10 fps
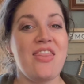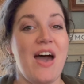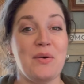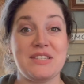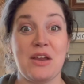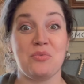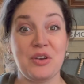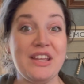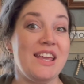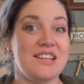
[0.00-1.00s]
That was a
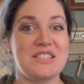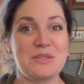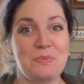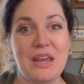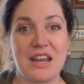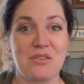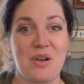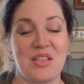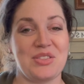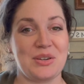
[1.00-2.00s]
really speedy
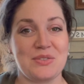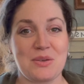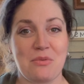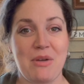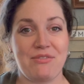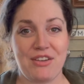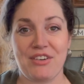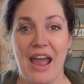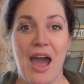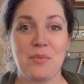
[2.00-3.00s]
run through of some of my
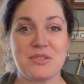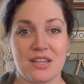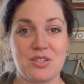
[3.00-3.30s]
favorite apps